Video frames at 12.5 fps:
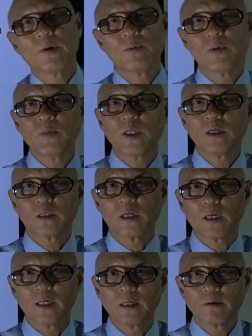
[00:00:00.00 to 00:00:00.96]
them
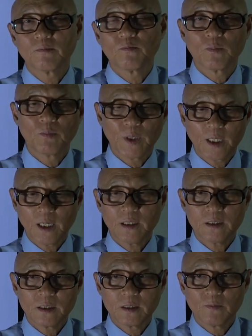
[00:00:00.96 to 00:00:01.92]
immediately
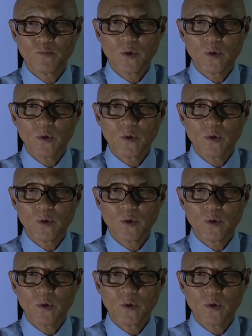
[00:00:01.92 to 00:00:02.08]
because